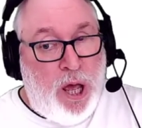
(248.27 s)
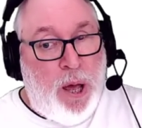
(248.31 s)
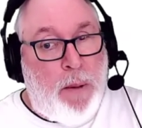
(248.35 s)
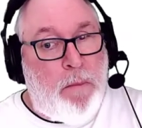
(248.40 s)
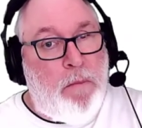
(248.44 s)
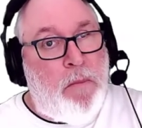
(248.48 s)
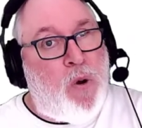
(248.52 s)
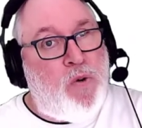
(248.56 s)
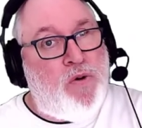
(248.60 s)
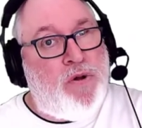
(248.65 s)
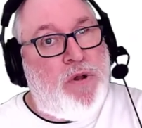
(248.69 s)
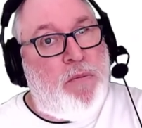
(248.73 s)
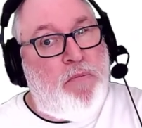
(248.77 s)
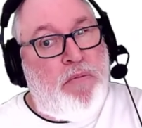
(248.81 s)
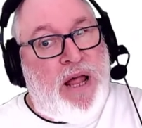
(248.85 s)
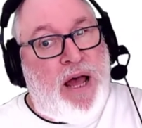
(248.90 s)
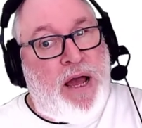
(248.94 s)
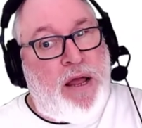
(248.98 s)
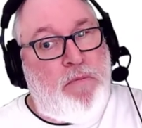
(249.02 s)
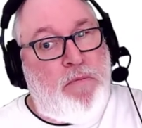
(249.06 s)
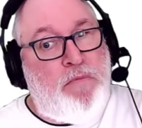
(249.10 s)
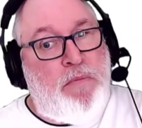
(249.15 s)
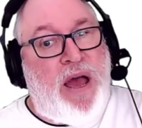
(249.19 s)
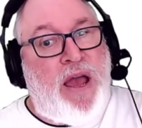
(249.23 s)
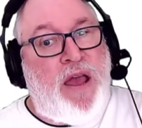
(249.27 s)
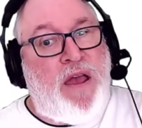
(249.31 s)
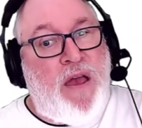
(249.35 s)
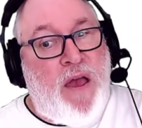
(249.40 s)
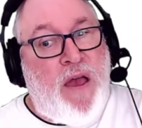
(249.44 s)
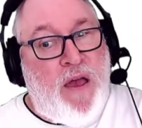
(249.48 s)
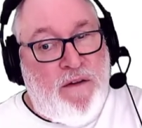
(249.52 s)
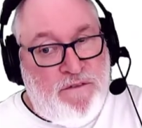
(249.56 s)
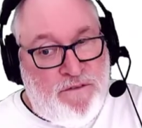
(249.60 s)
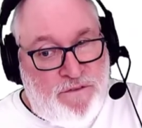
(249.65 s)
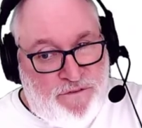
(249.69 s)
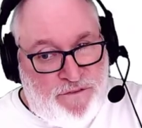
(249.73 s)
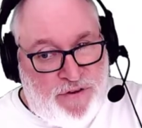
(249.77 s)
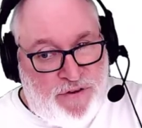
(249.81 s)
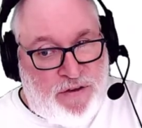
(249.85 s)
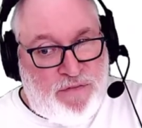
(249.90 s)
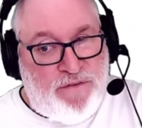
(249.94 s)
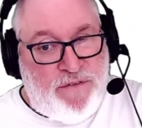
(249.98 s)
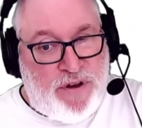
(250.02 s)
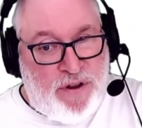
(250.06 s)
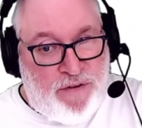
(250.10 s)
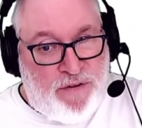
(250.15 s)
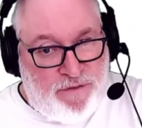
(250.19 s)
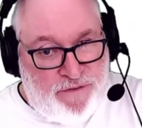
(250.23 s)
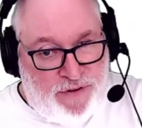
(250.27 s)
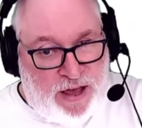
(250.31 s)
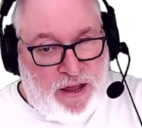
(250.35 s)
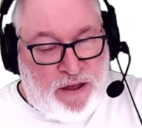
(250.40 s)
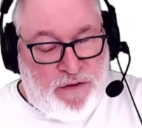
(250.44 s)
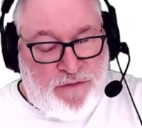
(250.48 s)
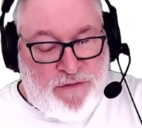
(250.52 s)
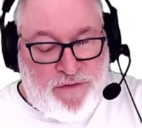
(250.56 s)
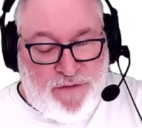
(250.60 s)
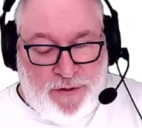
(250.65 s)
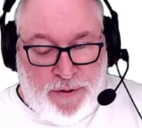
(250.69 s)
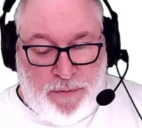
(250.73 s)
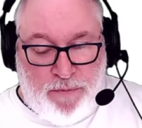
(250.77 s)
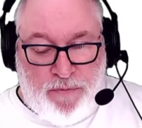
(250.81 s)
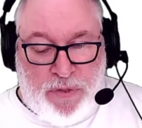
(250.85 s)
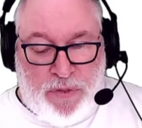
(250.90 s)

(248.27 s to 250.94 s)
multiplied by 55.